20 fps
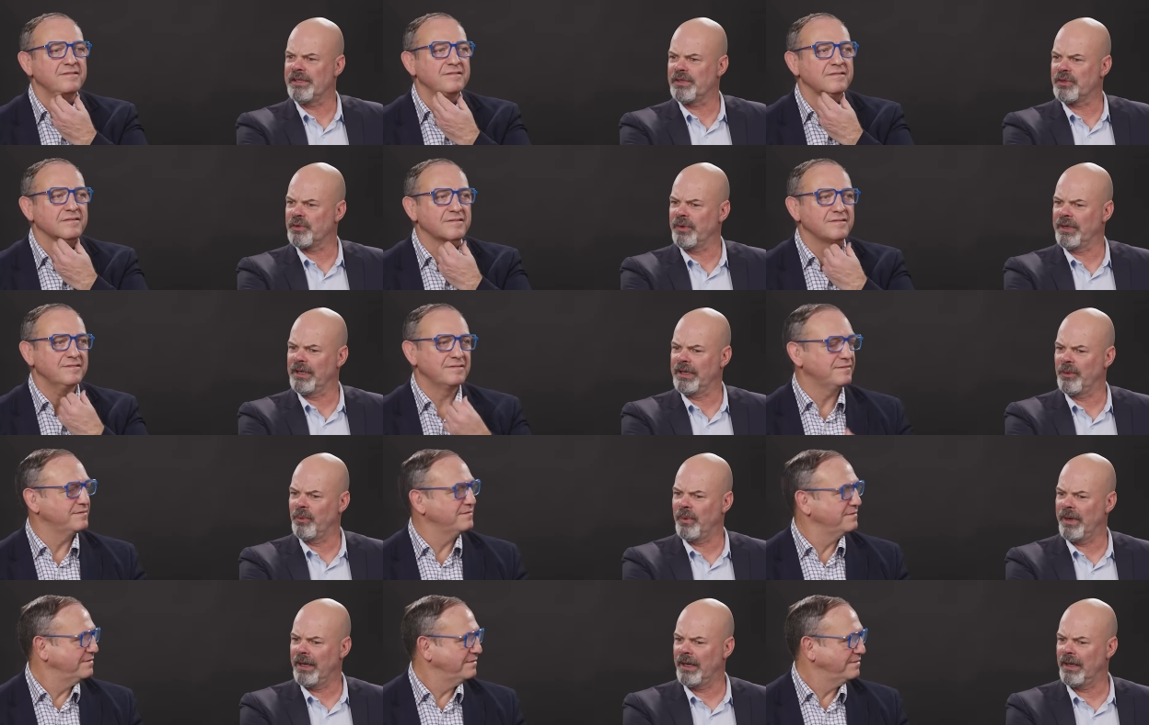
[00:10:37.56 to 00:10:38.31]
Speaker 1: this really
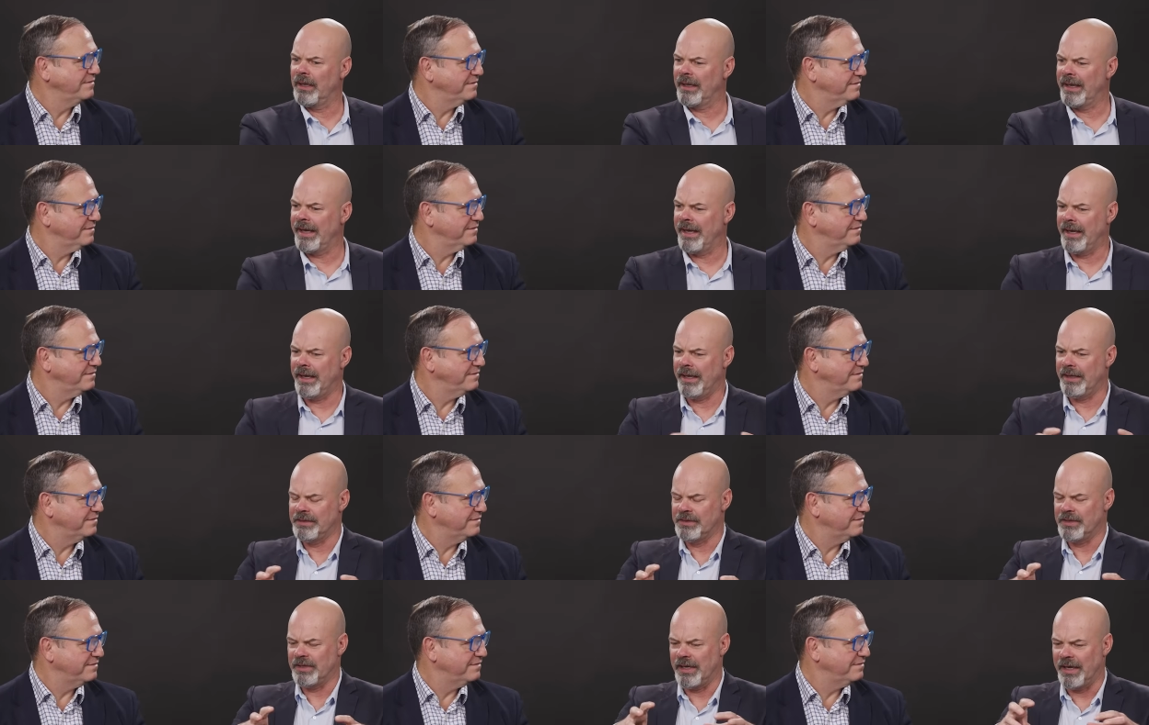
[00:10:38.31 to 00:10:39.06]
well,
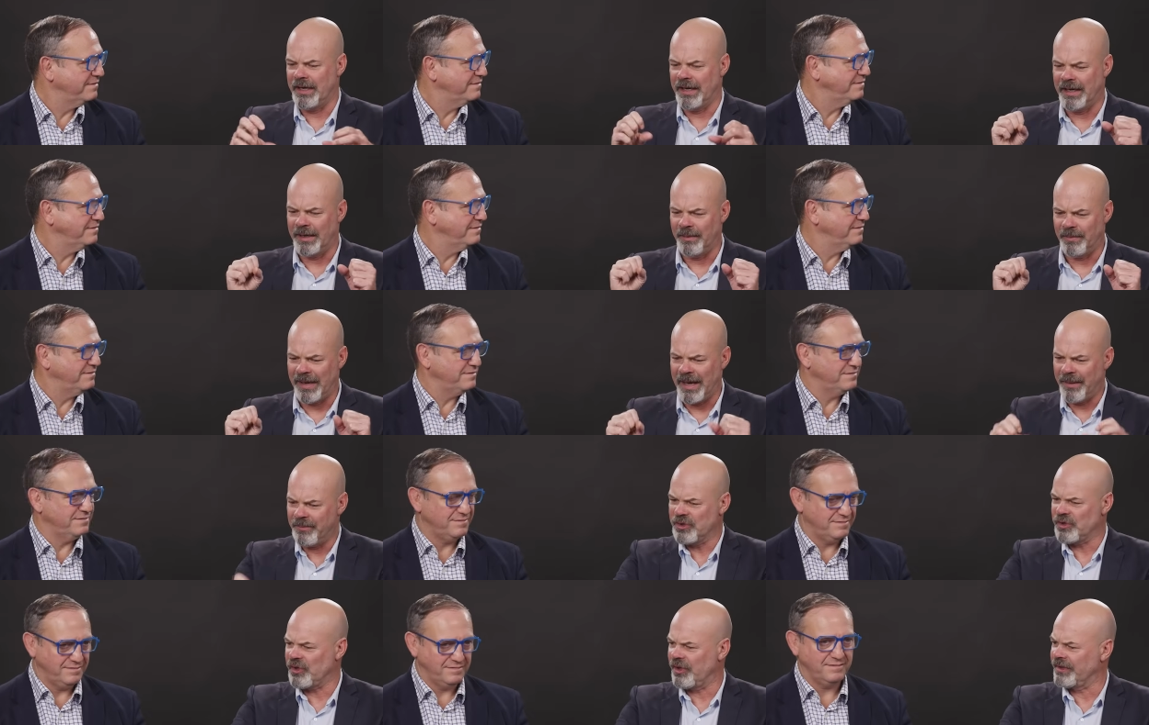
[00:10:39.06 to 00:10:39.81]
and um,
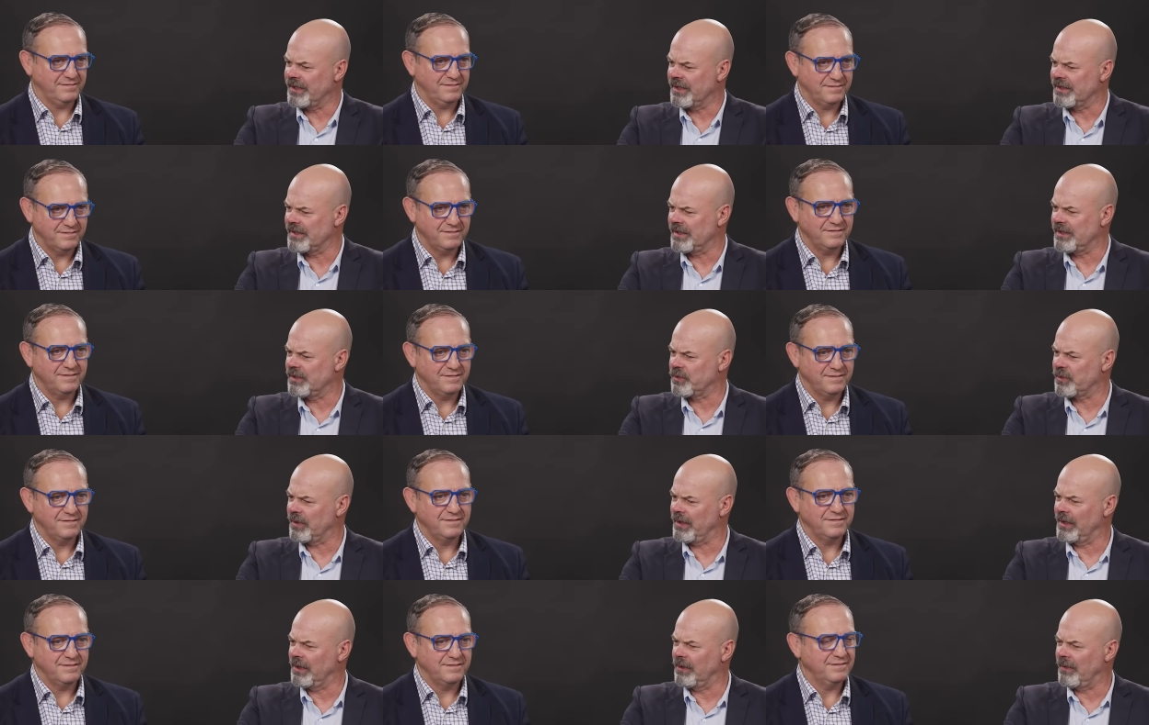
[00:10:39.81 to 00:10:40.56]
Amazon does this
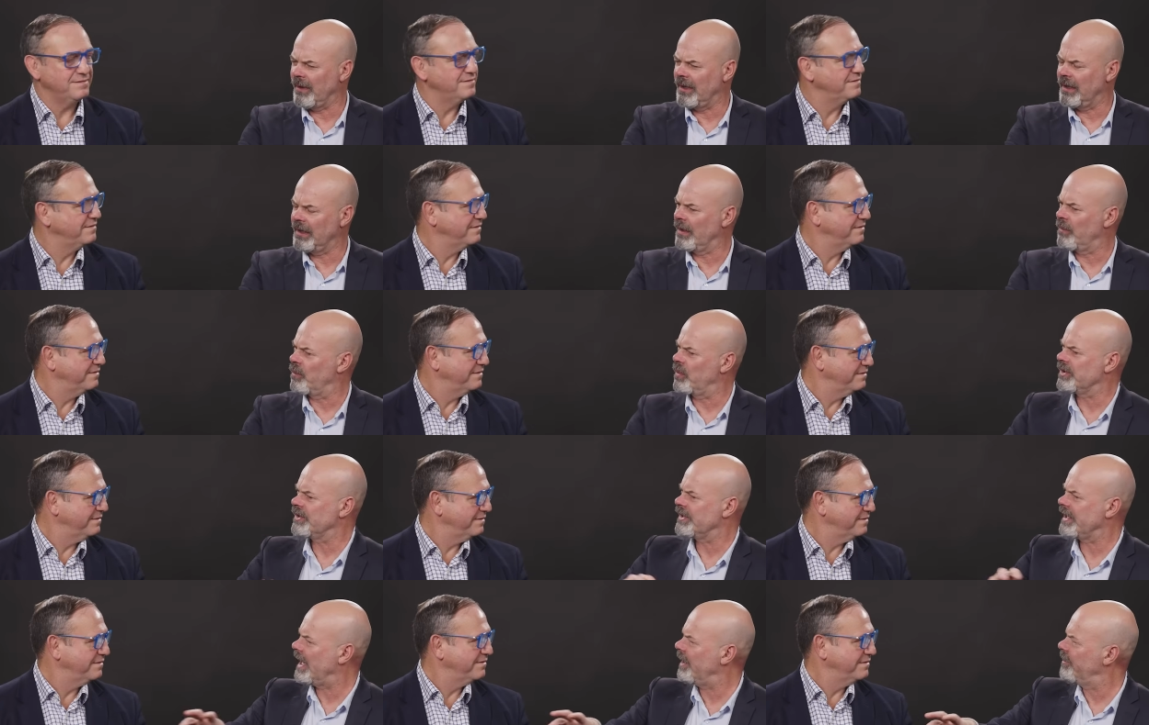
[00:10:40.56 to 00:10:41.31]
really well, and
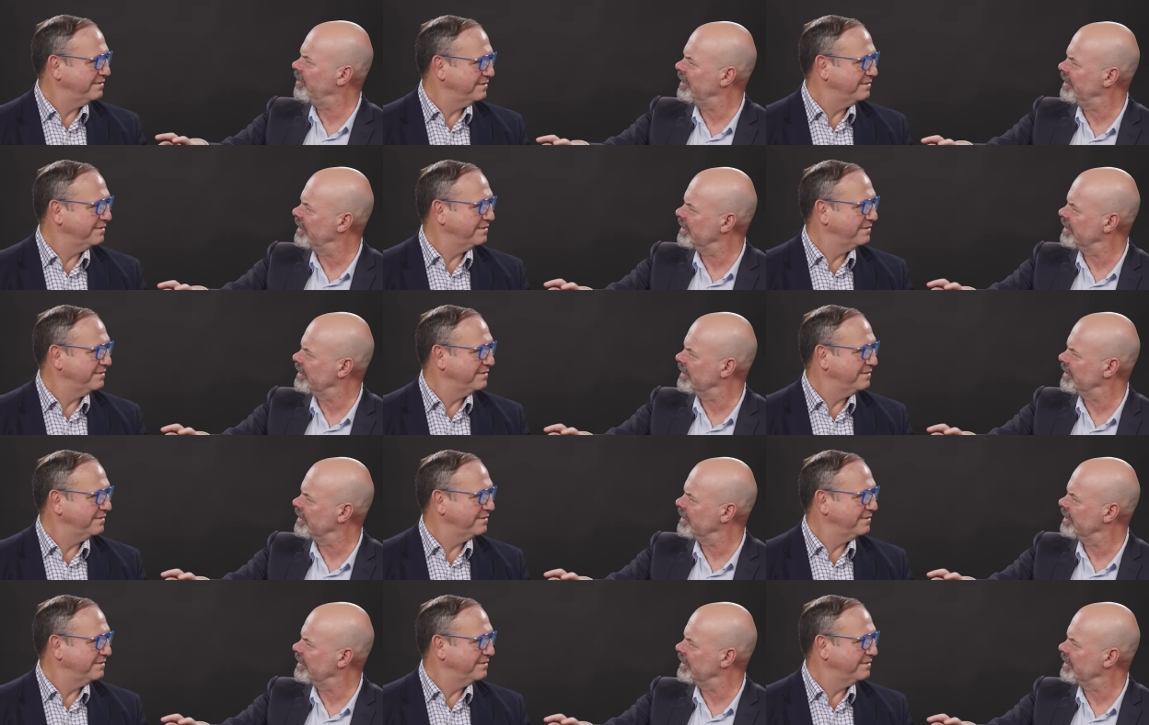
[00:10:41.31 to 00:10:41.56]
Wasabi